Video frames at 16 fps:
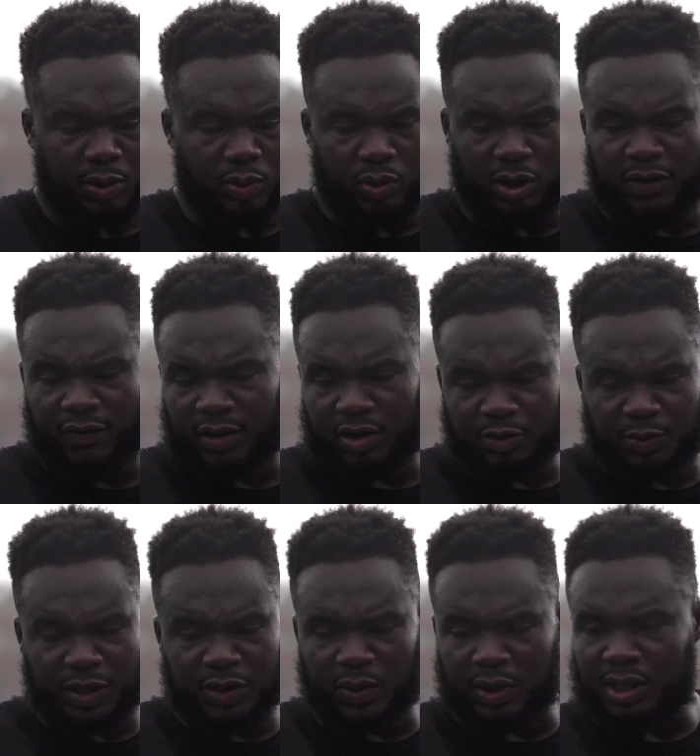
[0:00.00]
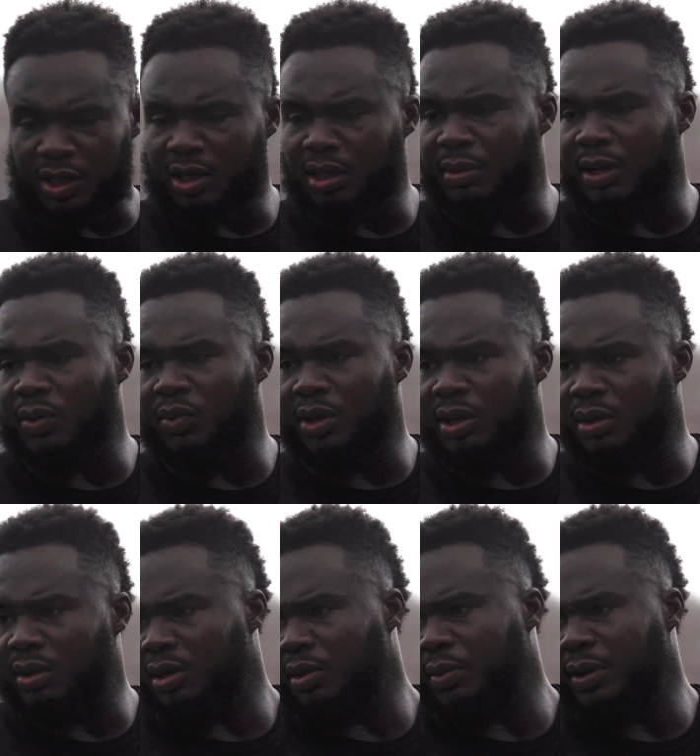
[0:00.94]
whatever Coach P's want to cook up that week,
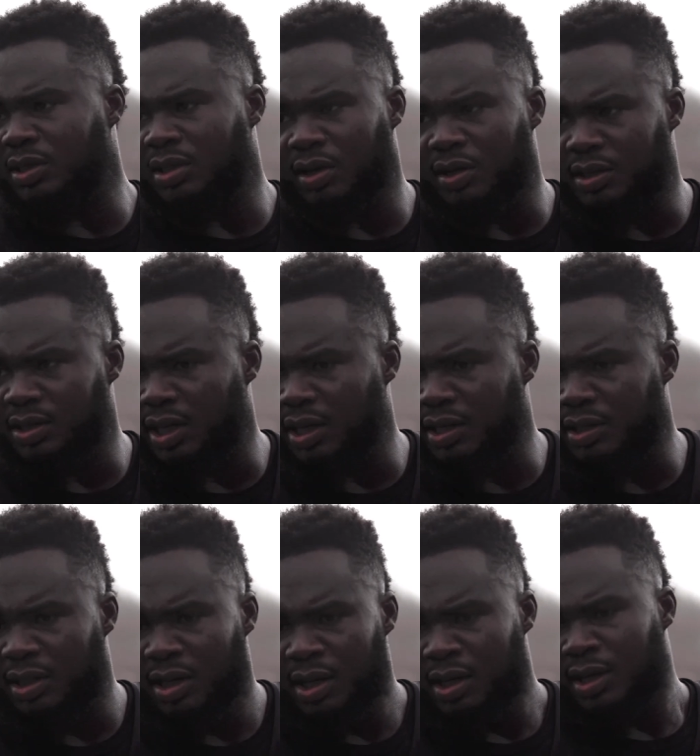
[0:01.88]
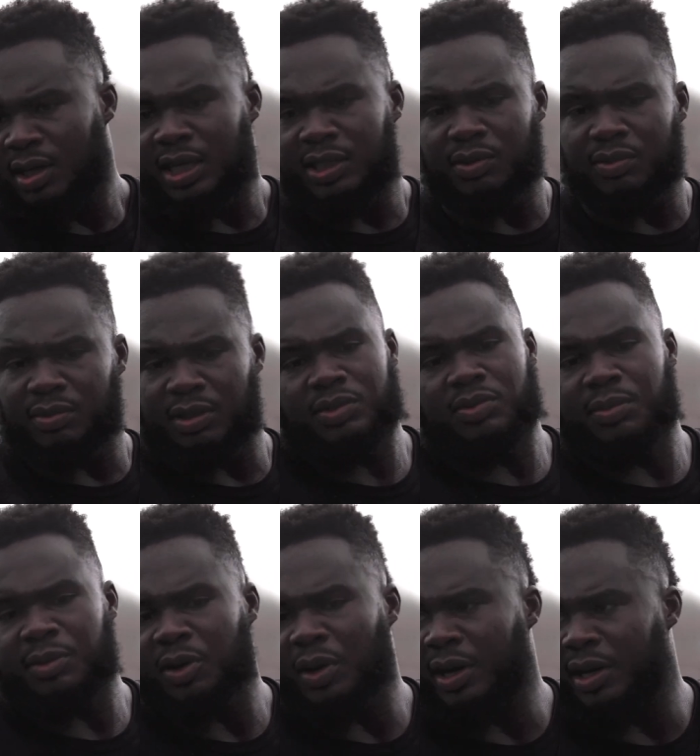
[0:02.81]
you know, based on the studies, that's what, that's what
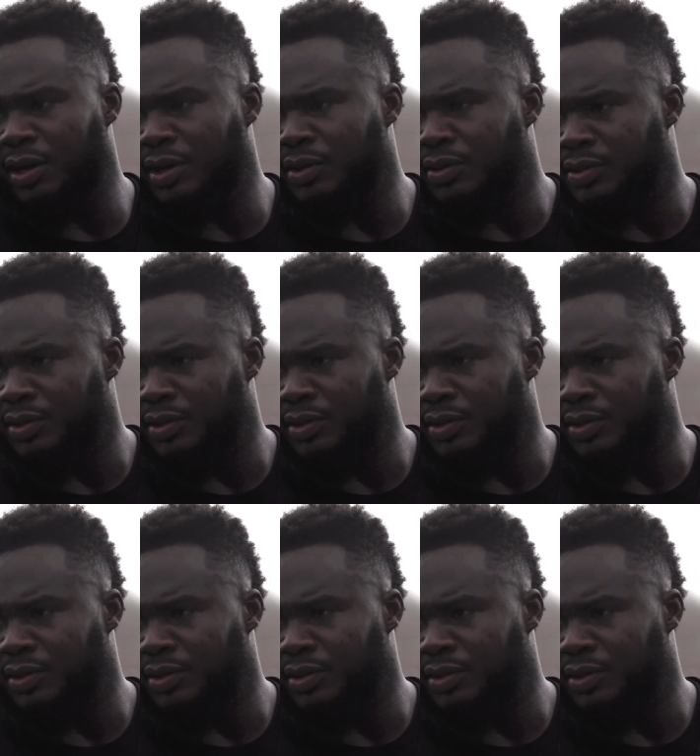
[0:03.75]
I'm going to go out there and do.